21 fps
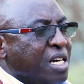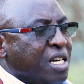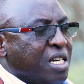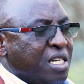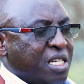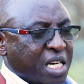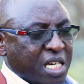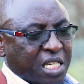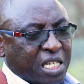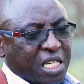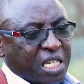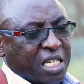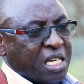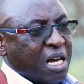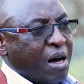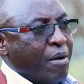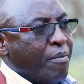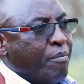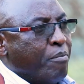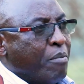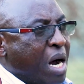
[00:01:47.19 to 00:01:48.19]
He says he's
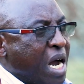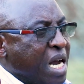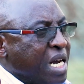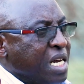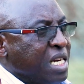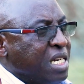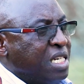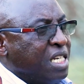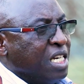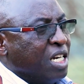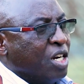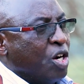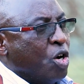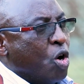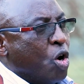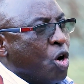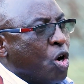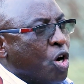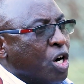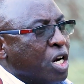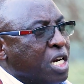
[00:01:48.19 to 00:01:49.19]
a mighty
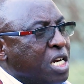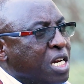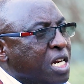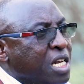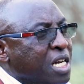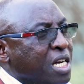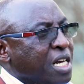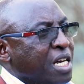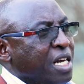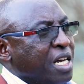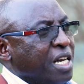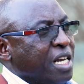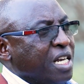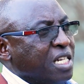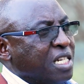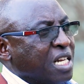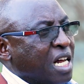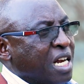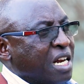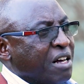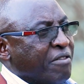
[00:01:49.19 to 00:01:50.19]
God,
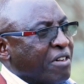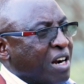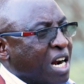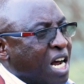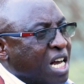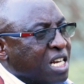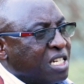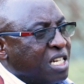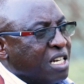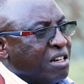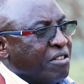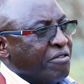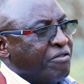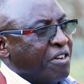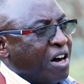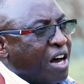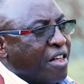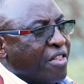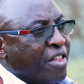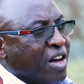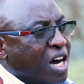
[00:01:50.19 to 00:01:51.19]
he's an everlasting
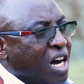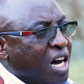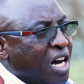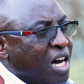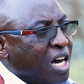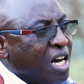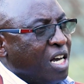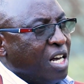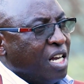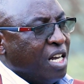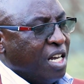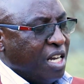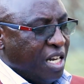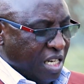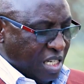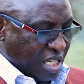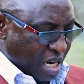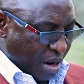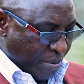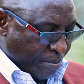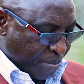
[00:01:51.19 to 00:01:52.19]
father,
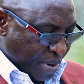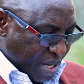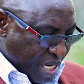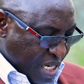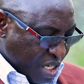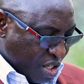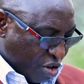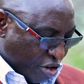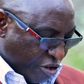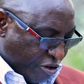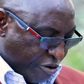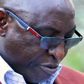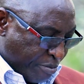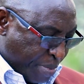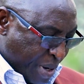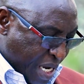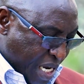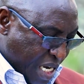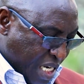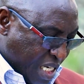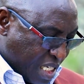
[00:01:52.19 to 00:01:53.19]
he's a prince of
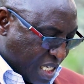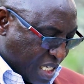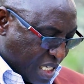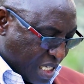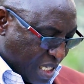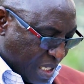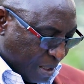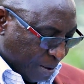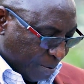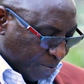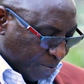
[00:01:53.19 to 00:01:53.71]
peace,